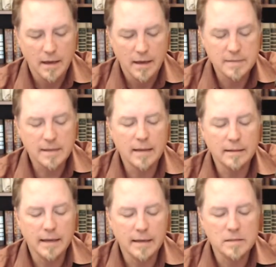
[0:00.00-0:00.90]

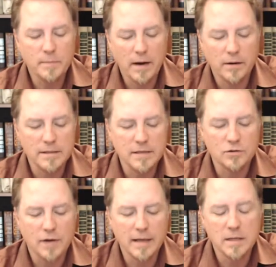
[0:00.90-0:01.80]
Stanley and his parents had
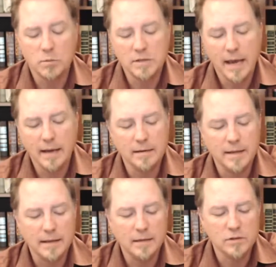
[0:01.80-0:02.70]
tried to pretend
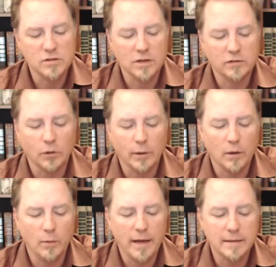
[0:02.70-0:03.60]
that he was just going away